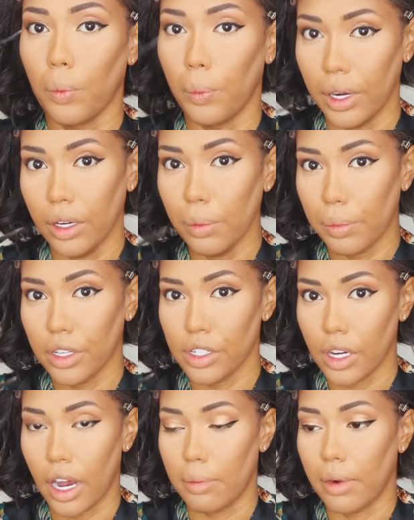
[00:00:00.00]
When you brush
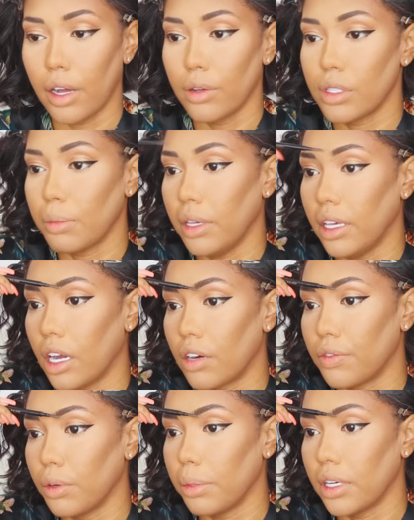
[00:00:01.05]
your eyebrows, be
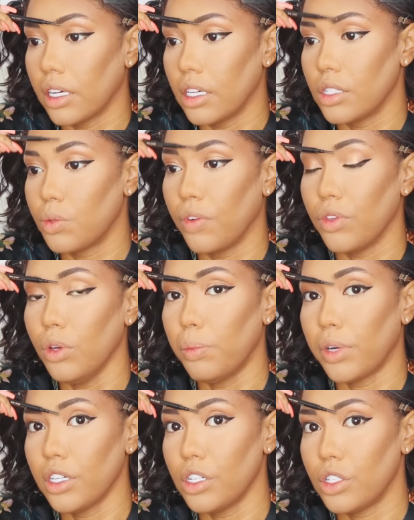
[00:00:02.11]
careful, because if you
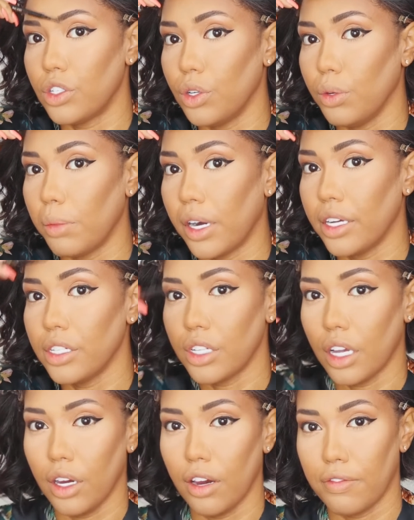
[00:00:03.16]
brush it too much
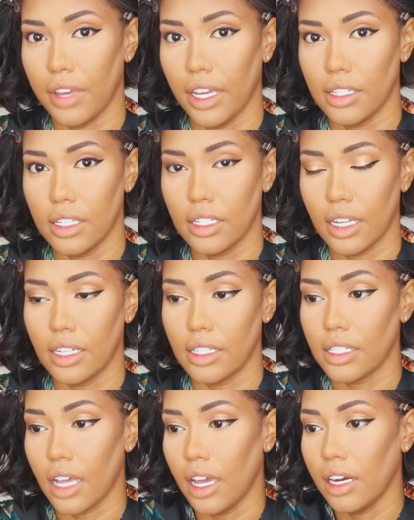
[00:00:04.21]
and your face is not
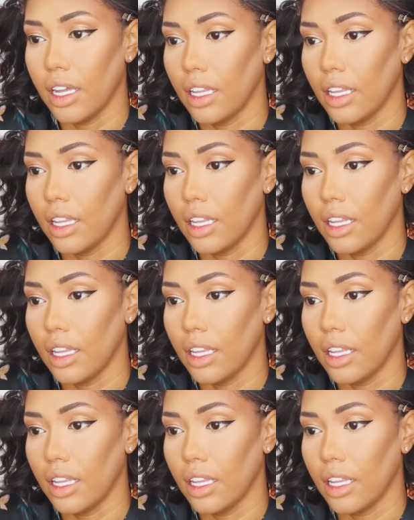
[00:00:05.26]
set,